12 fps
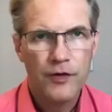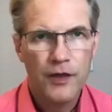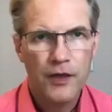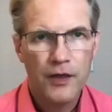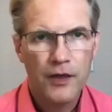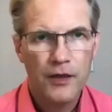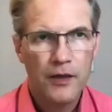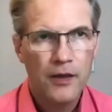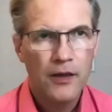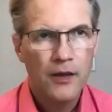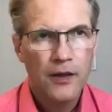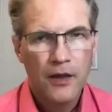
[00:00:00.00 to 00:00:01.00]
there.
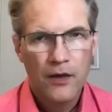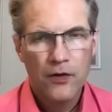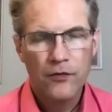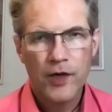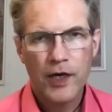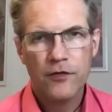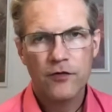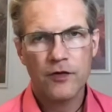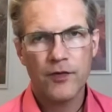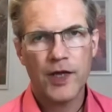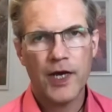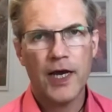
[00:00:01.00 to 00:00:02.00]
All right. So
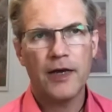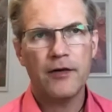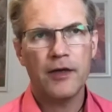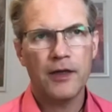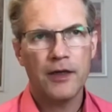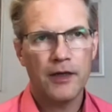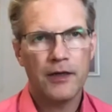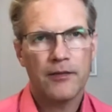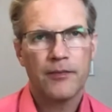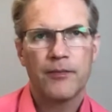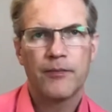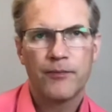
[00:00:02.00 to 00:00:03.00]
there,
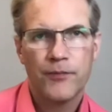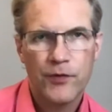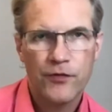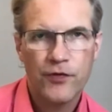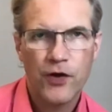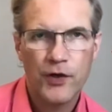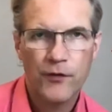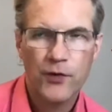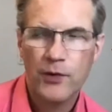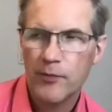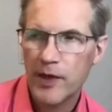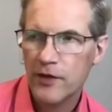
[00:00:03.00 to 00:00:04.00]
you've heard a
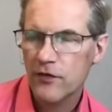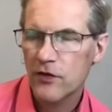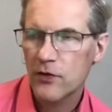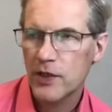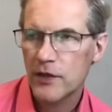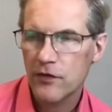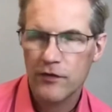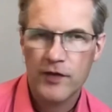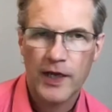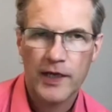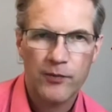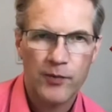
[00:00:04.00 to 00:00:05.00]
few of my students who
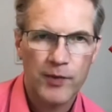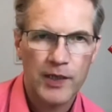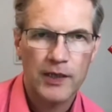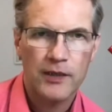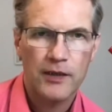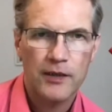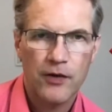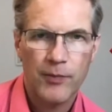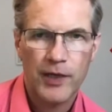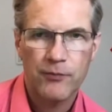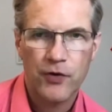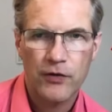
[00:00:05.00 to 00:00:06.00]
studied with me and
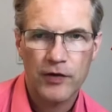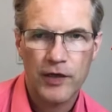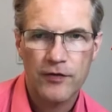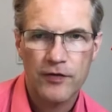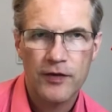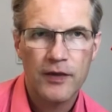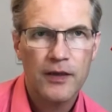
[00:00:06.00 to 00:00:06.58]
made progress.